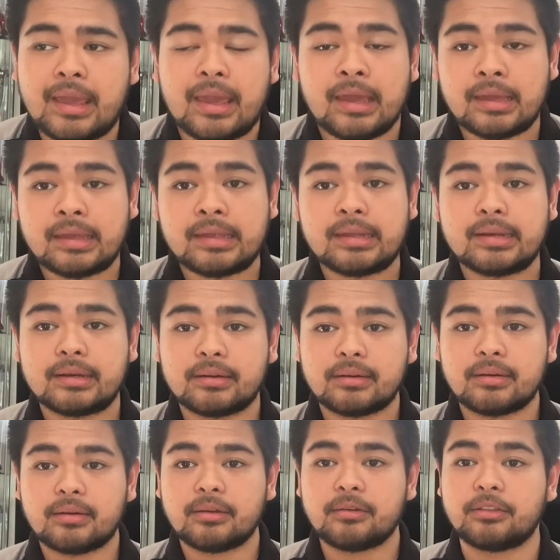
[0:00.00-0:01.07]
And
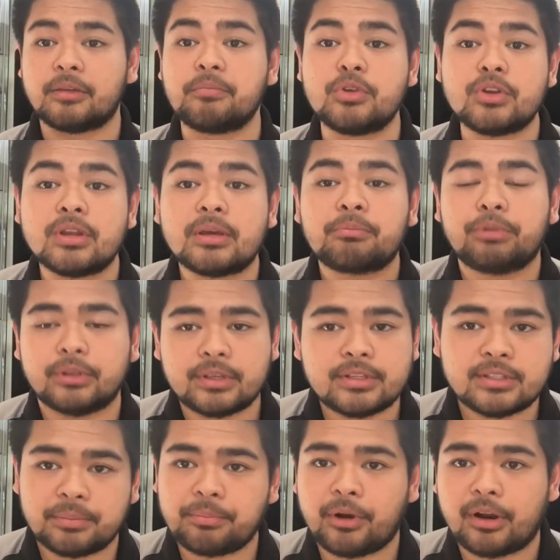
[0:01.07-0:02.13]
the Munich police
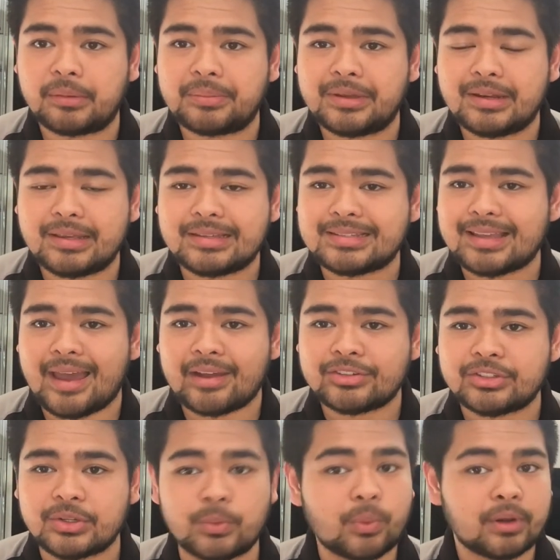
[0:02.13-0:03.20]
department is
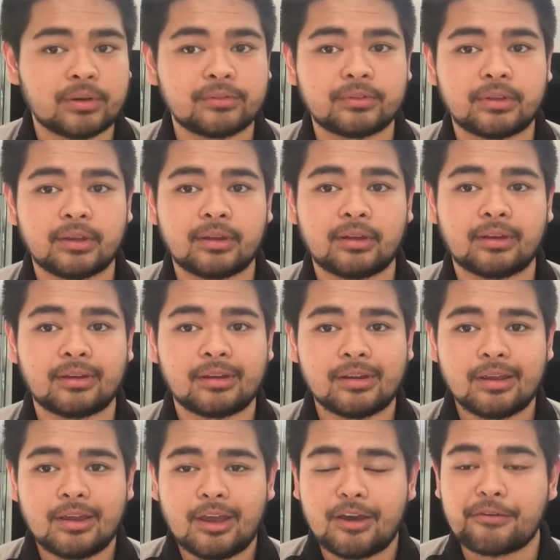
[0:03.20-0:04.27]
actually one of the
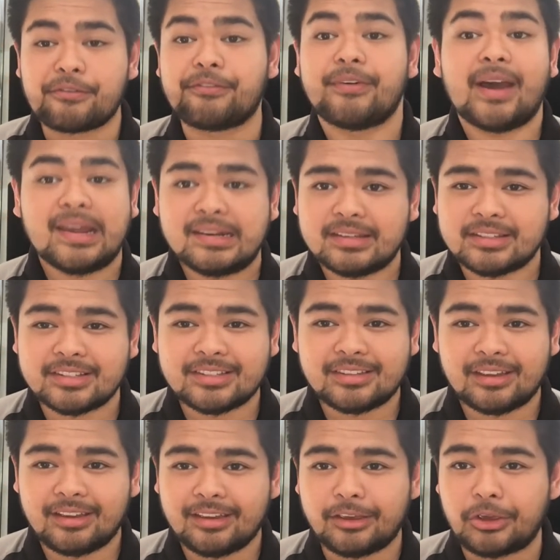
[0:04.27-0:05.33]
finest
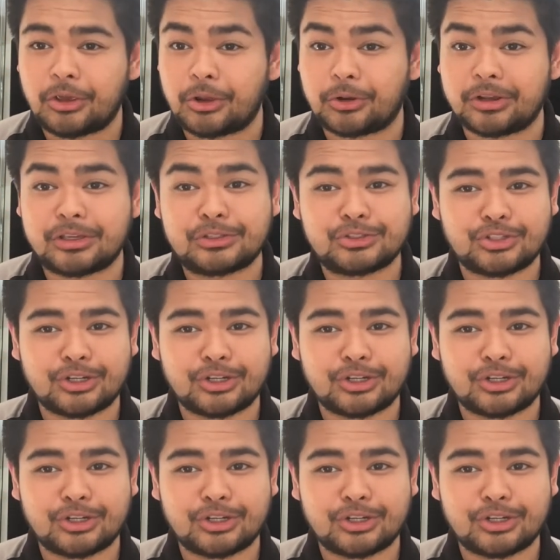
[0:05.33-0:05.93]
here in